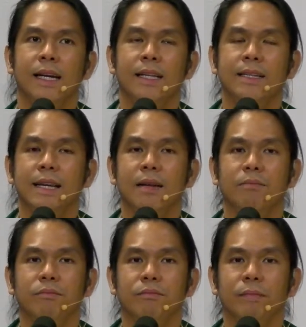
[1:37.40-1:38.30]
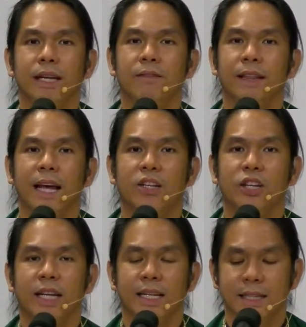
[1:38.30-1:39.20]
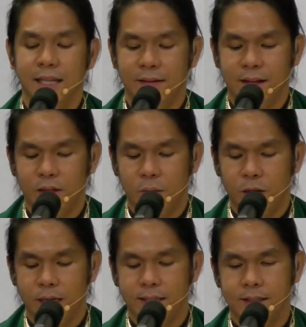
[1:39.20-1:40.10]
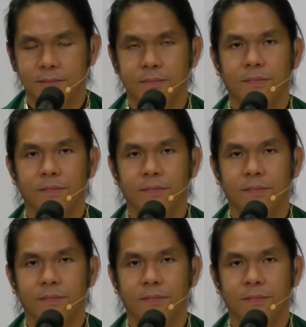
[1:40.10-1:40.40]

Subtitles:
The same invitation is given to us.